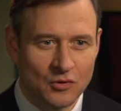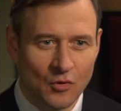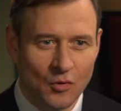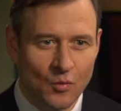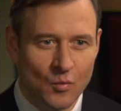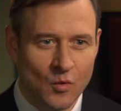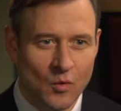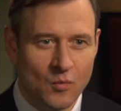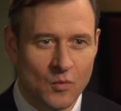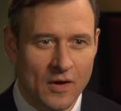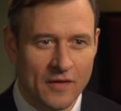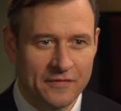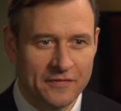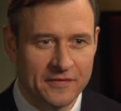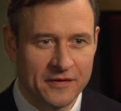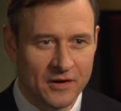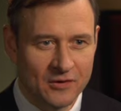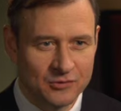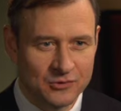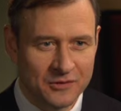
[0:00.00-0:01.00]
over
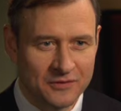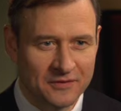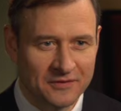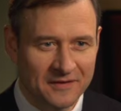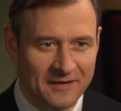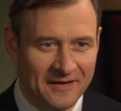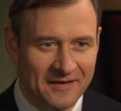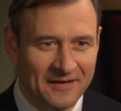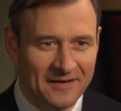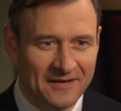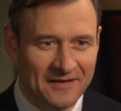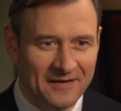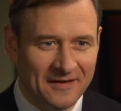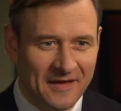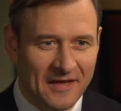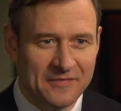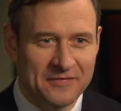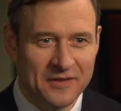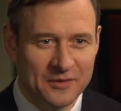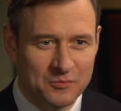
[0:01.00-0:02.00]
1,000
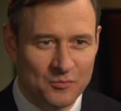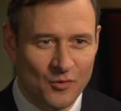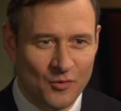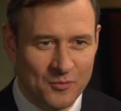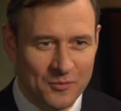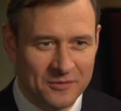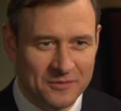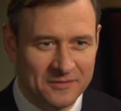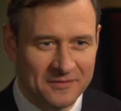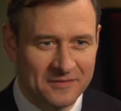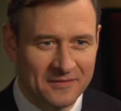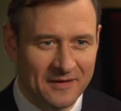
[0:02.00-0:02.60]
at that moment,